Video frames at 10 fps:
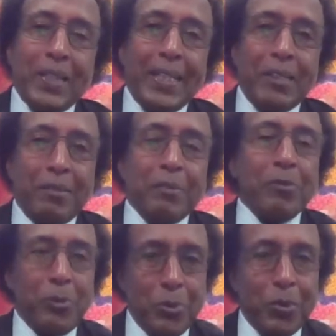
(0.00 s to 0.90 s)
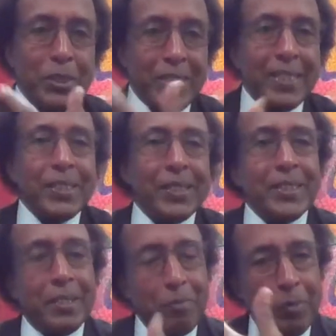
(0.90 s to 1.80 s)
that through
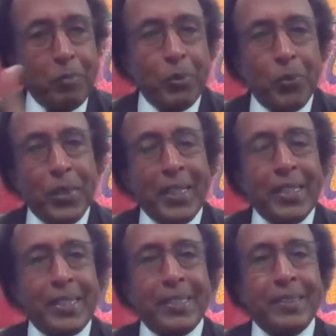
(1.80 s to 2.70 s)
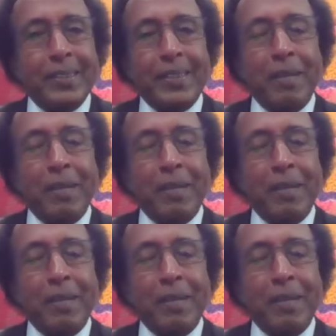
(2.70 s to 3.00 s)
legislation and people we elect in